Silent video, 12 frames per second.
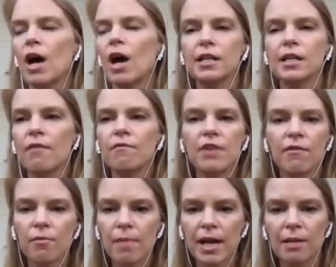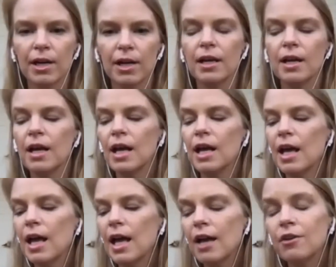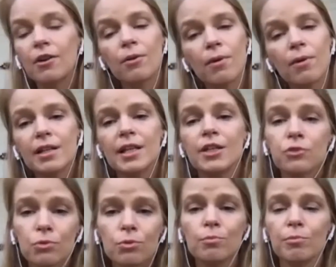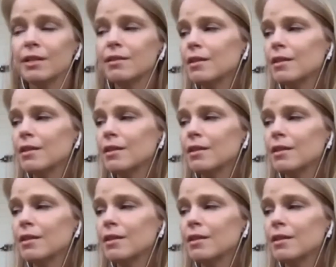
I've never met anybody. And you know what? He schooled me.